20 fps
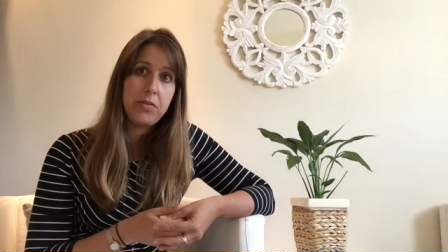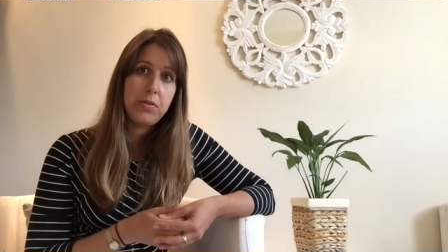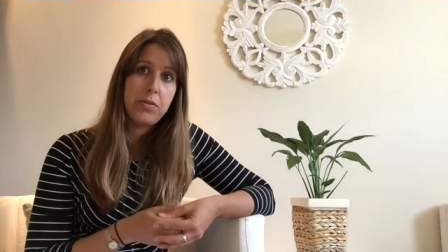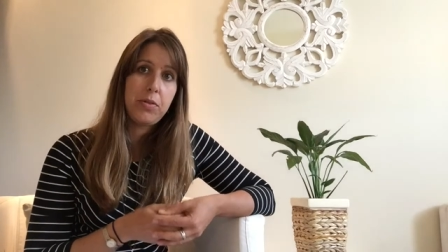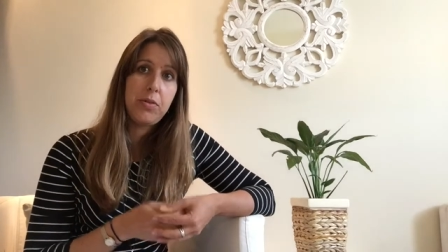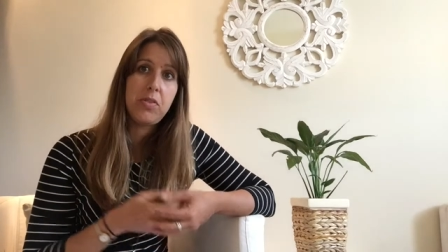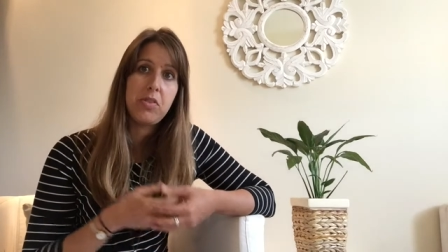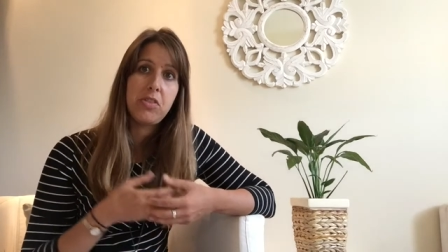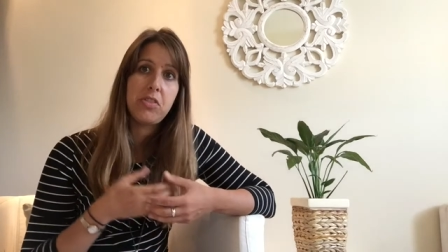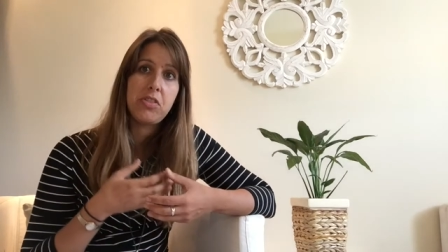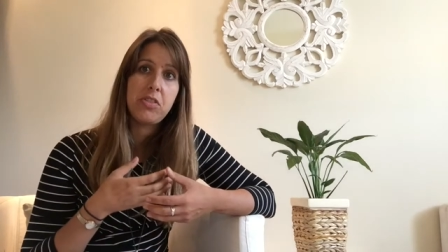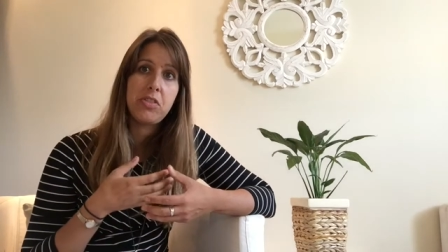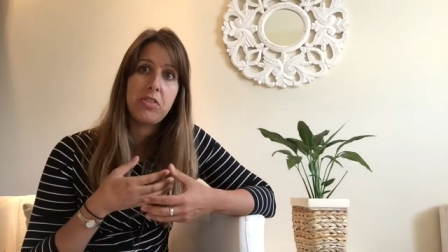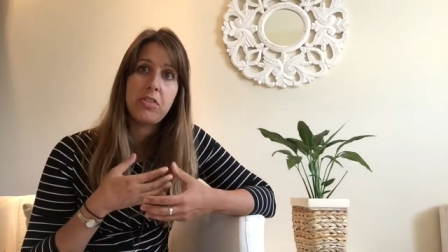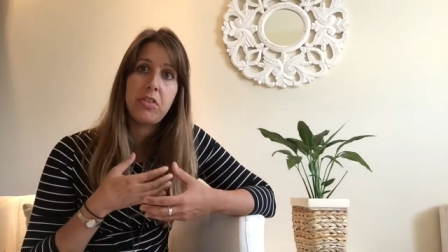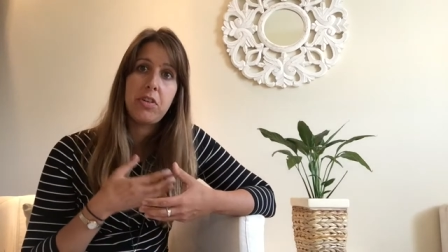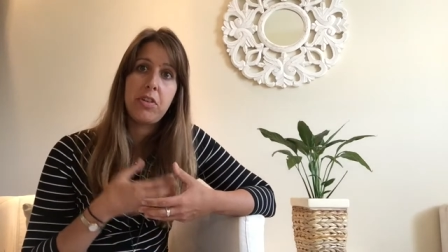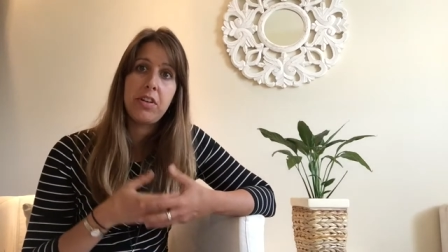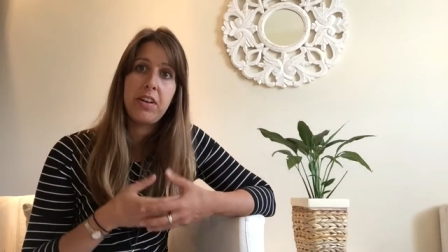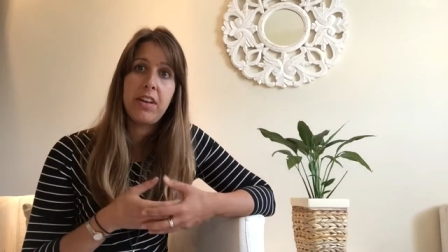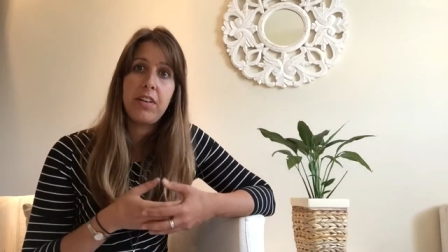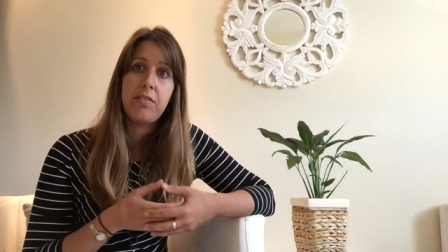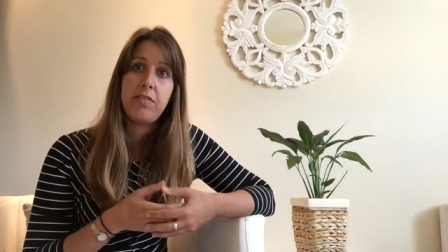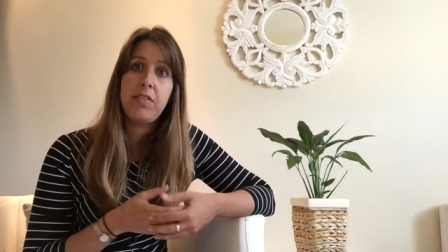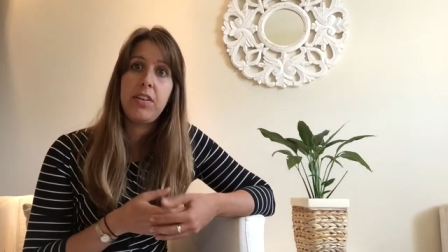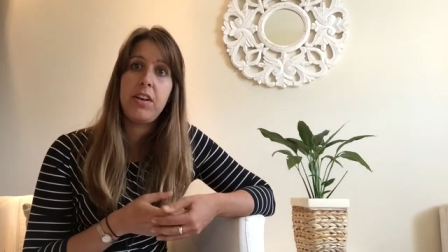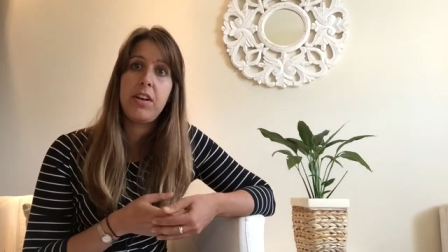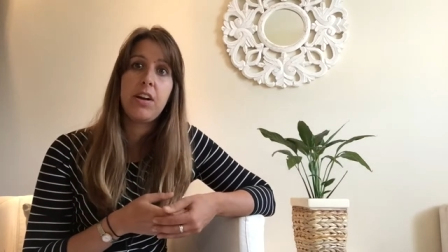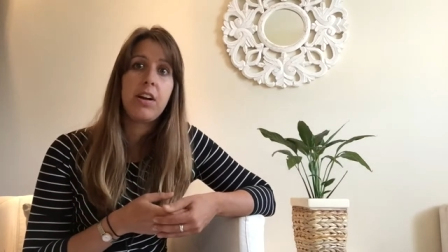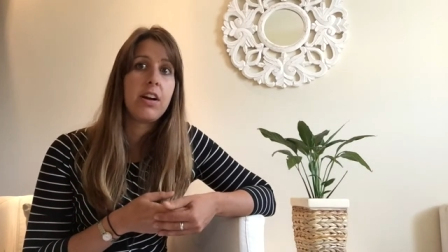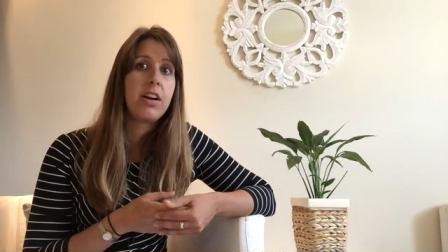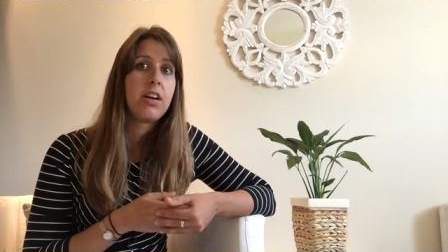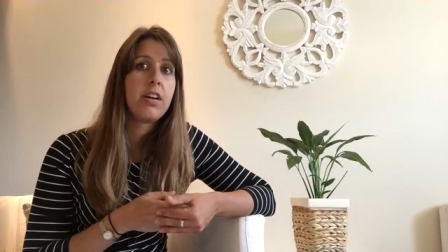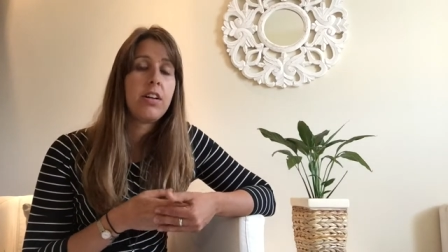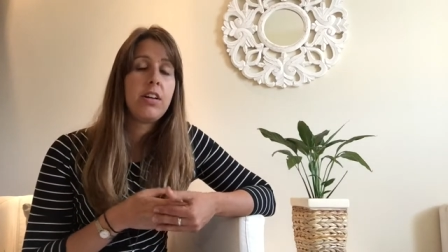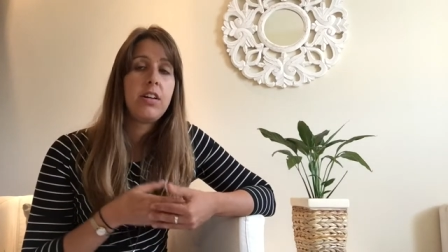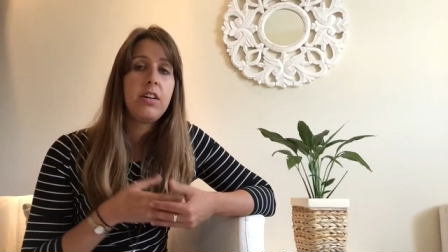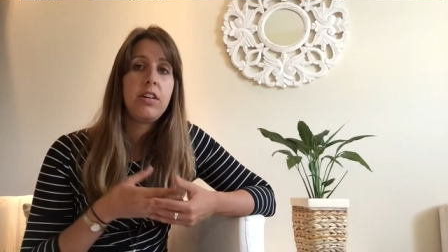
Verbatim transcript: foods such as kefir,